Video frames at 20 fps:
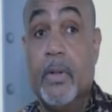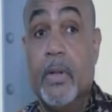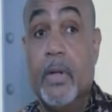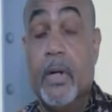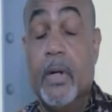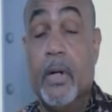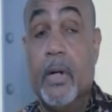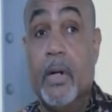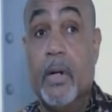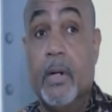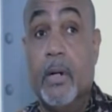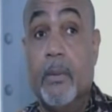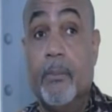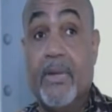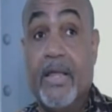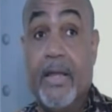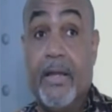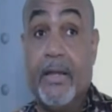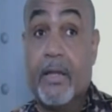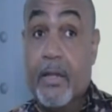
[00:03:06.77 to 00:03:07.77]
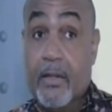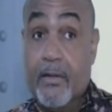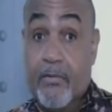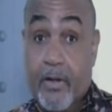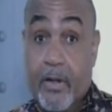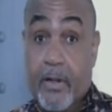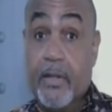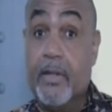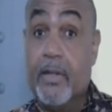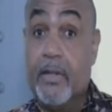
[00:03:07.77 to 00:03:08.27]
and
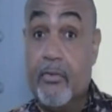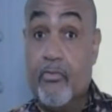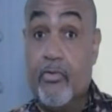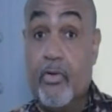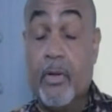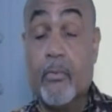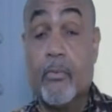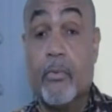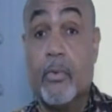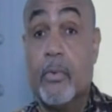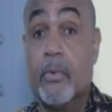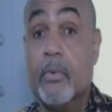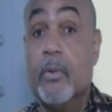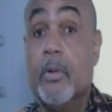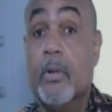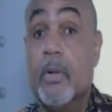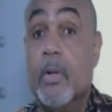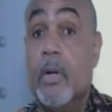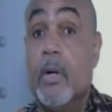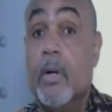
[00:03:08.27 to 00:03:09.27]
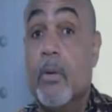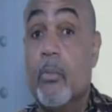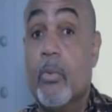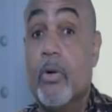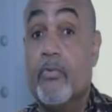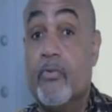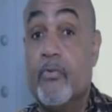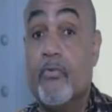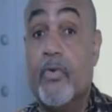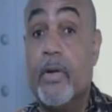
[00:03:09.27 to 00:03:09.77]
Kentucky in general
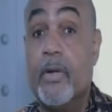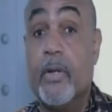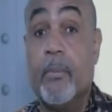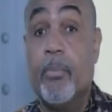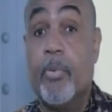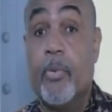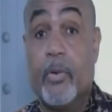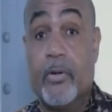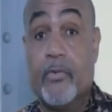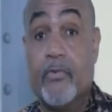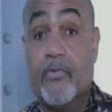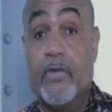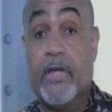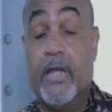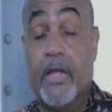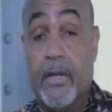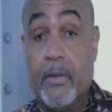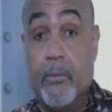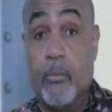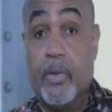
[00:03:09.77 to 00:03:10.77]
was a very important state.